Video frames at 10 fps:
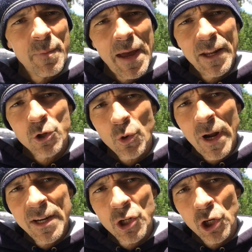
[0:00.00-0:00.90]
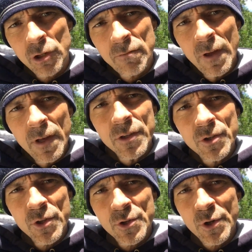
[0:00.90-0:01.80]
penetration
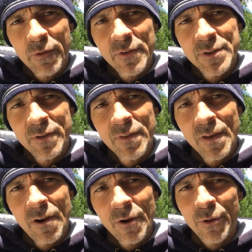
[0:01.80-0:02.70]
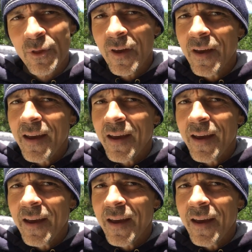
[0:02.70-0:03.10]
to the surface of the earth.